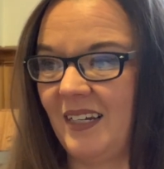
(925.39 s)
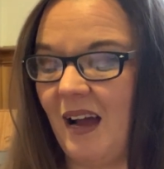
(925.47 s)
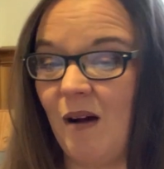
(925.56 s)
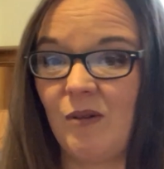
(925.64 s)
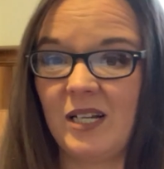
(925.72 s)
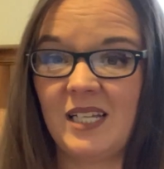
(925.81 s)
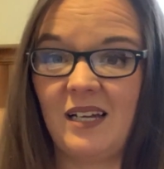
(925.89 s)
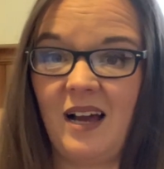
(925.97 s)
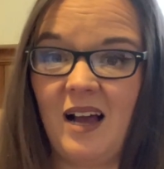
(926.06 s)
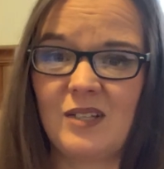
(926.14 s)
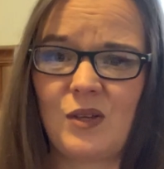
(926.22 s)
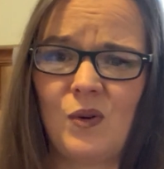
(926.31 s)
I went to
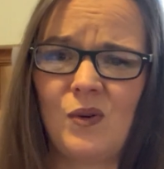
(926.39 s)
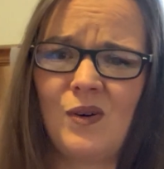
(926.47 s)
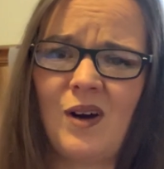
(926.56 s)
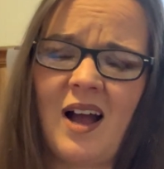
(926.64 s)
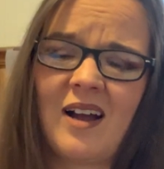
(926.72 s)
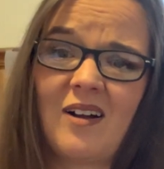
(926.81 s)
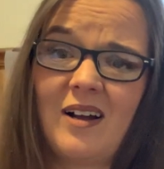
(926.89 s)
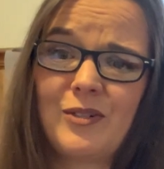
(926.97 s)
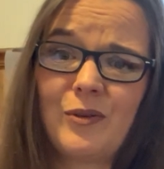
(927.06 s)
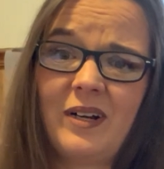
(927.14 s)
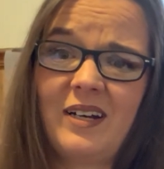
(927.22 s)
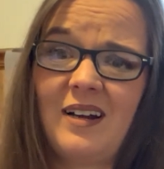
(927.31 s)
high school. I
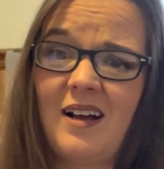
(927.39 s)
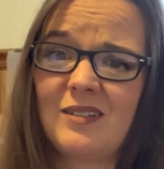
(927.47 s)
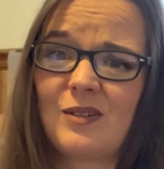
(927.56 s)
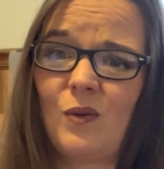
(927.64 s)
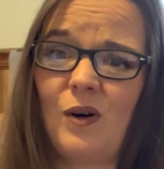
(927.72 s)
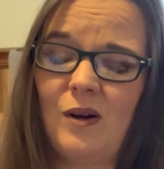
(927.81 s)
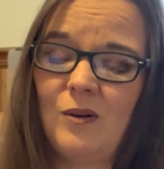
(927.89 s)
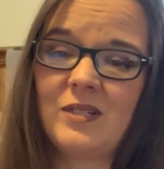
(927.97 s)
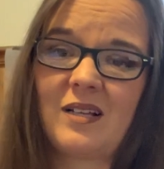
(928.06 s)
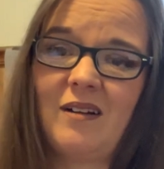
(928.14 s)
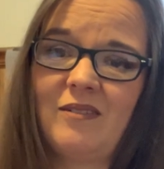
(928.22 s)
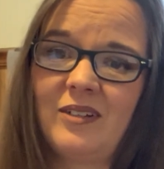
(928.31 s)
graduated high school. I always
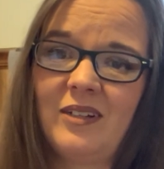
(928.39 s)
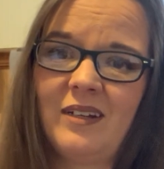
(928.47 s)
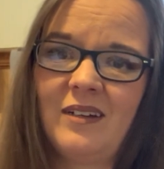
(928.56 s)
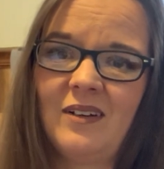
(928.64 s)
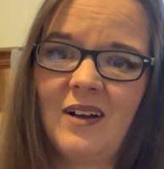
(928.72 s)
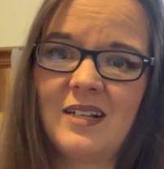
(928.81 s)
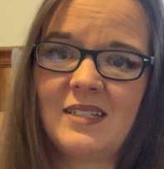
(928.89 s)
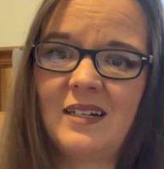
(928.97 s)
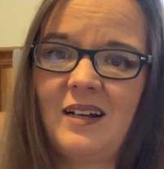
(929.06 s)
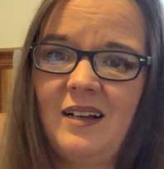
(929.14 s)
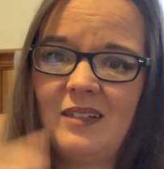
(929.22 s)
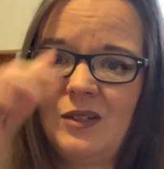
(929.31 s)
got really good grades in
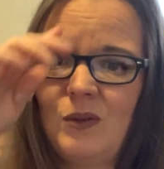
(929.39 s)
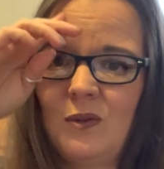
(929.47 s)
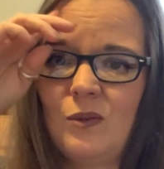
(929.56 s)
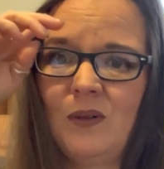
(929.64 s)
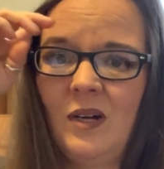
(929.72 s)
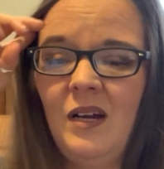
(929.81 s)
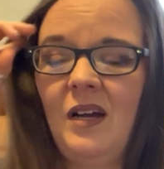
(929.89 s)
high school.